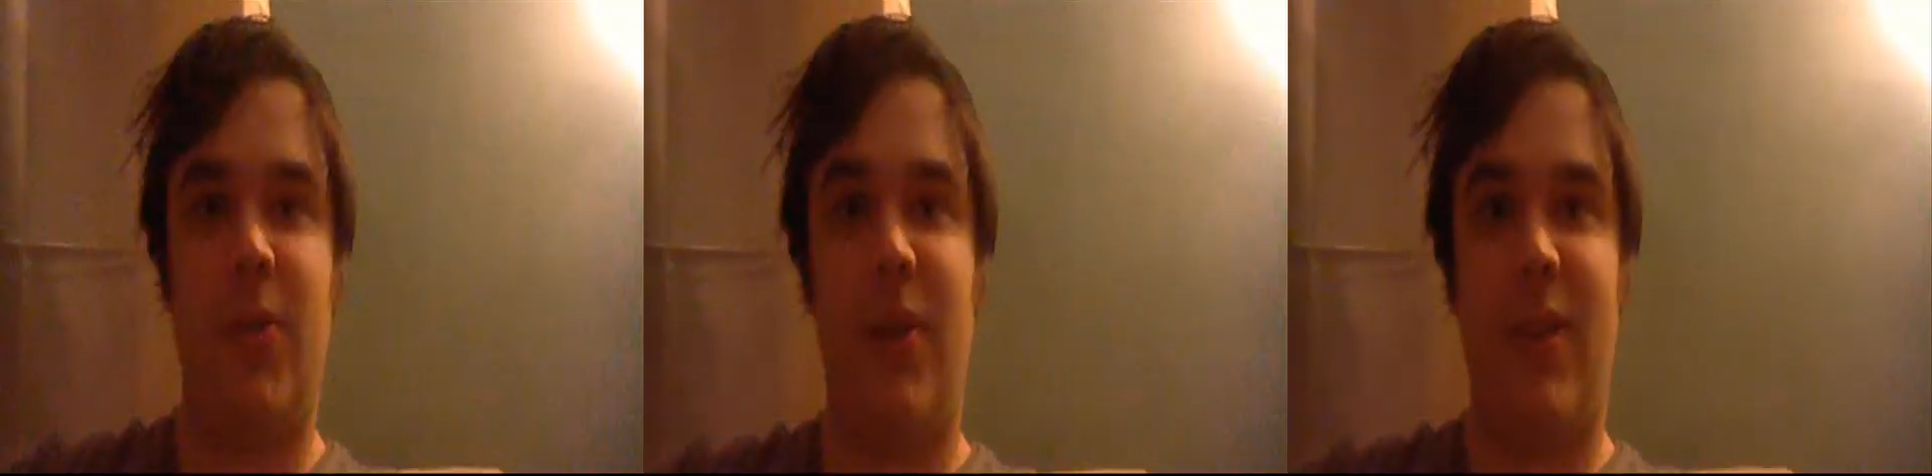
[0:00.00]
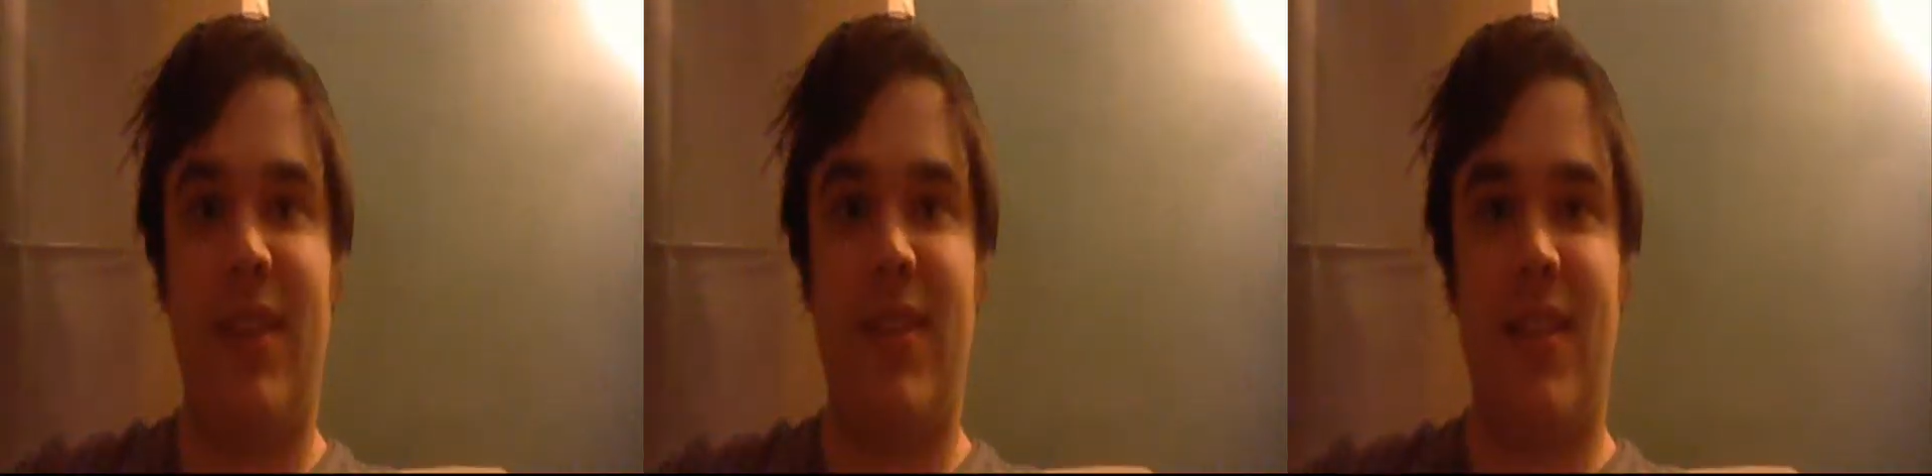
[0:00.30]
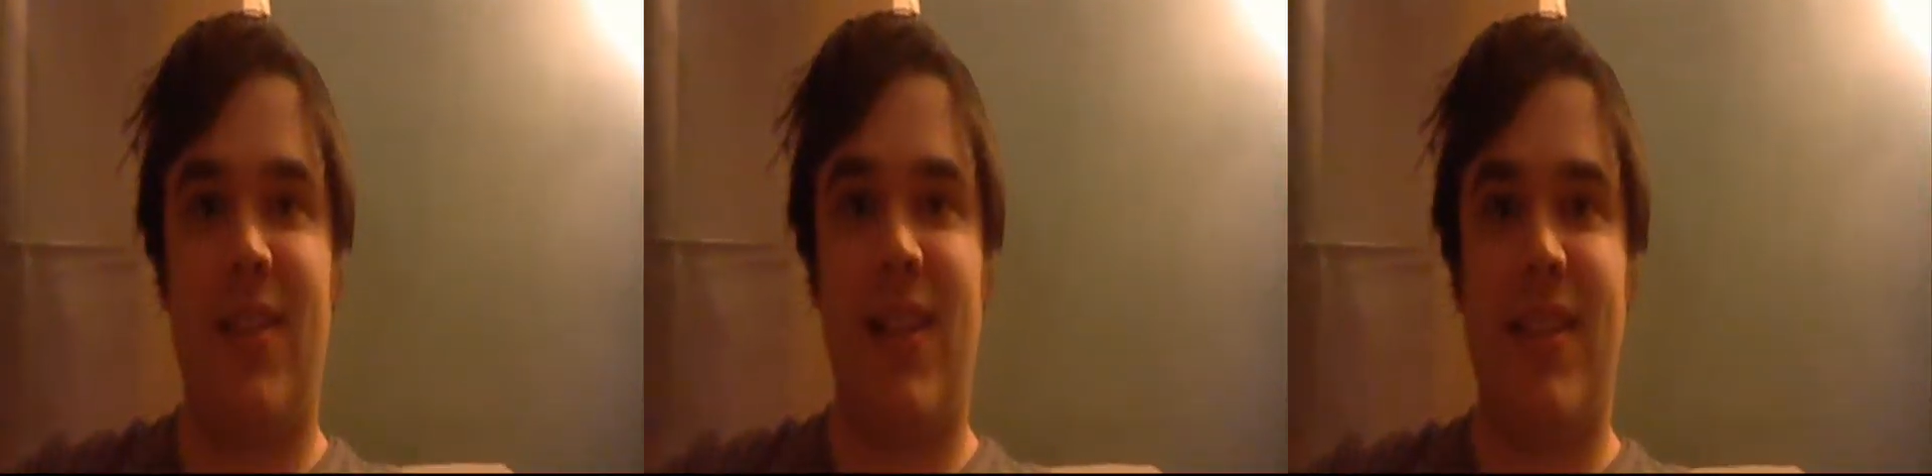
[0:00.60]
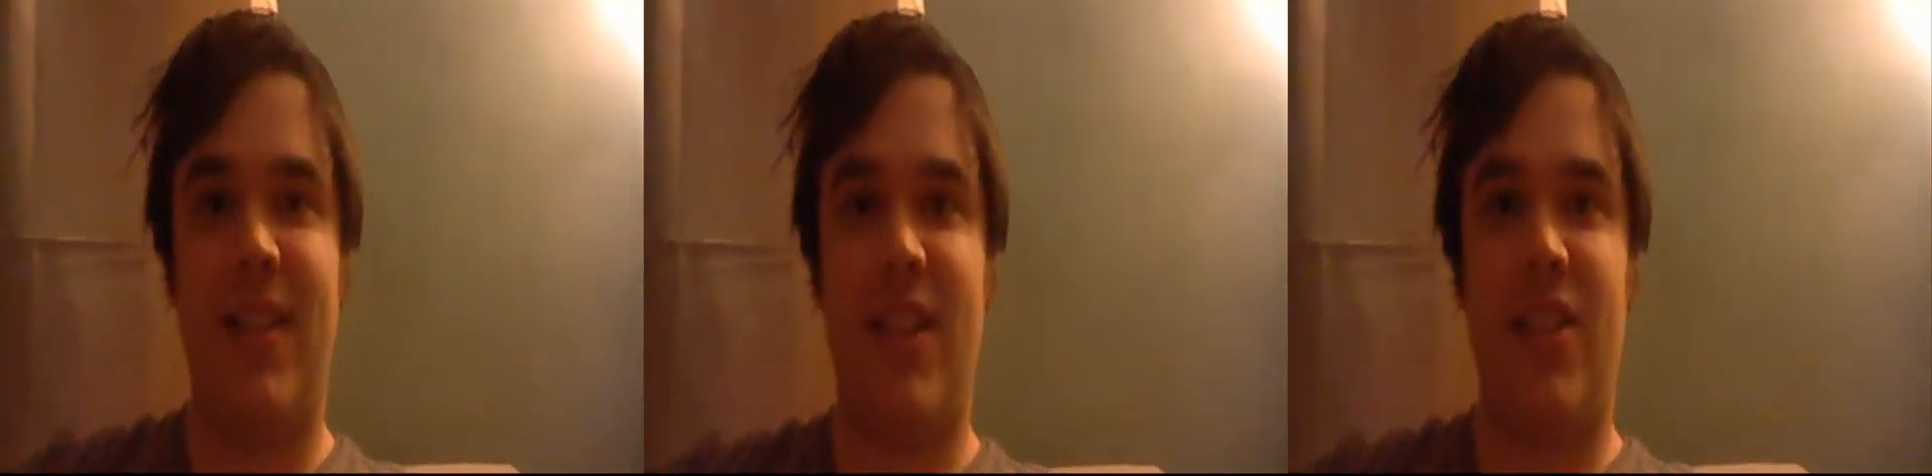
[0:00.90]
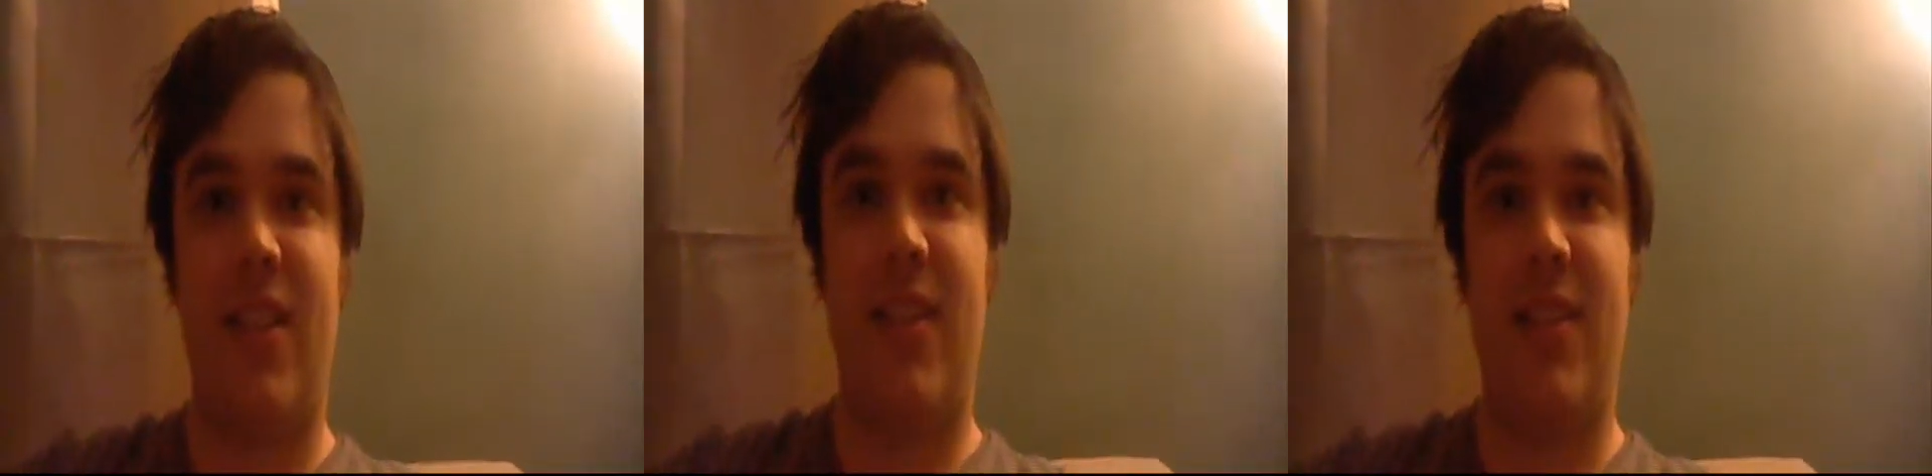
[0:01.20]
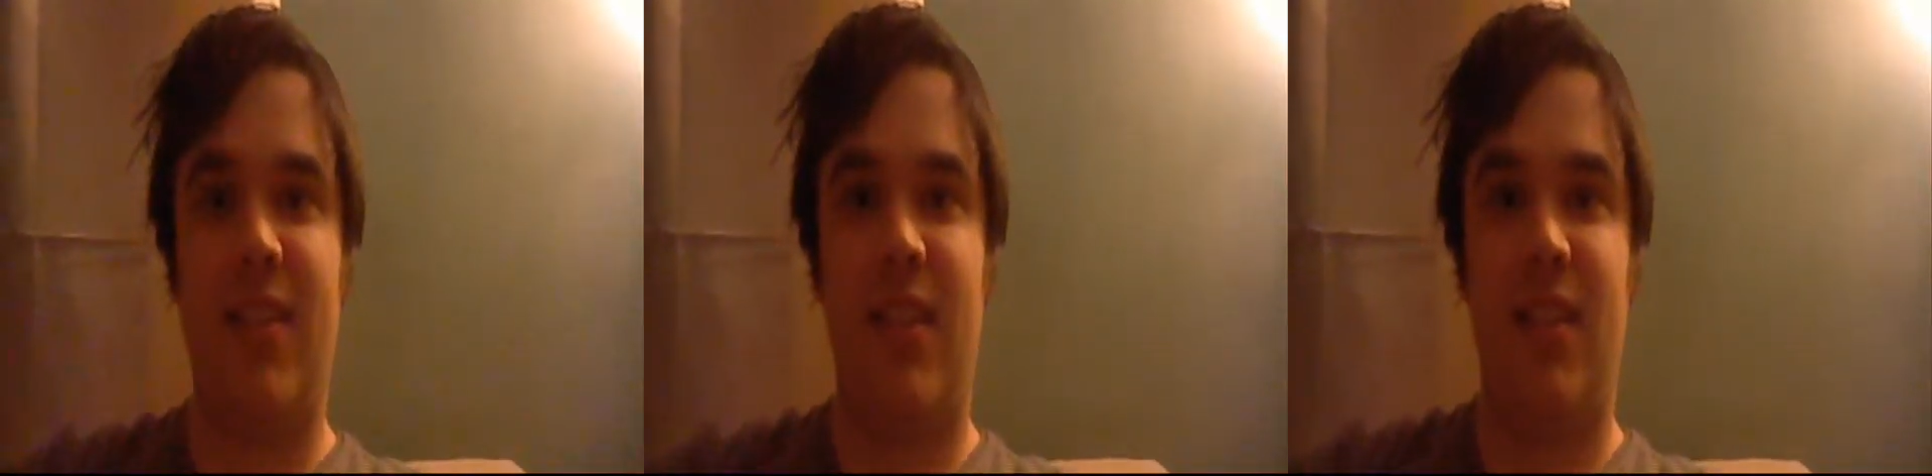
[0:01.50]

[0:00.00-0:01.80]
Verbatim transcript: So now that sister has ditched us,